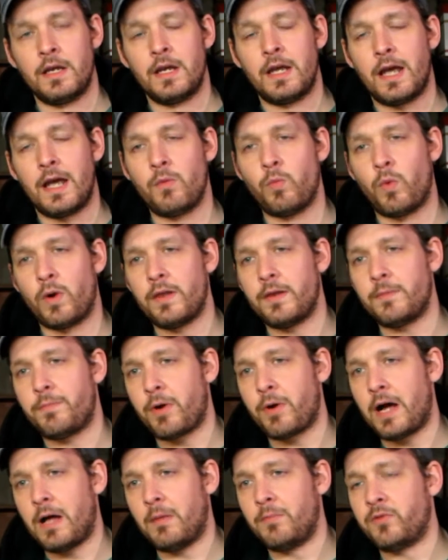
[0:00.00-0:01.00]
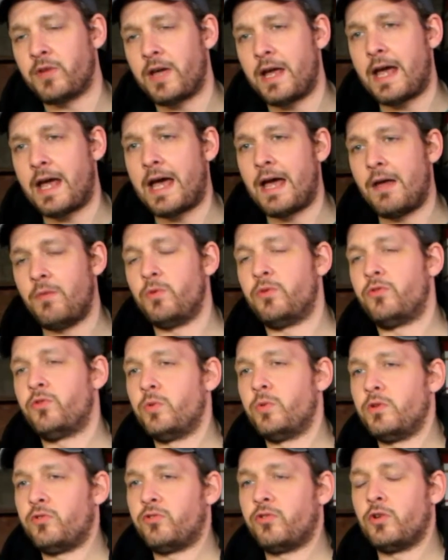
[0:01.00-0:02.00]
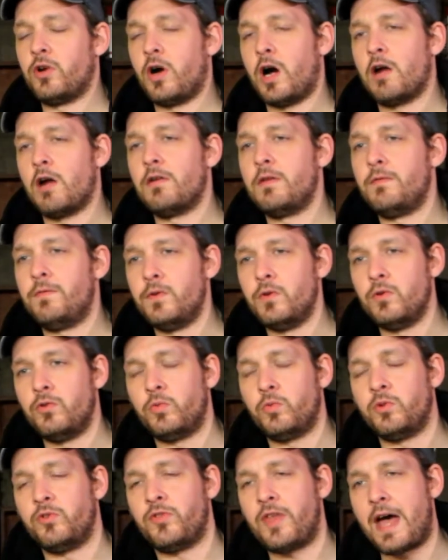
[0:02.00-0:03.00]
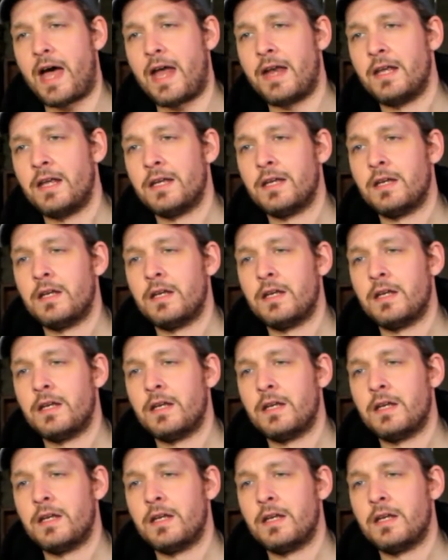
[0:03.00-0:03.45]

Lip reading: And one of the problems I had with doing cigar reviews was that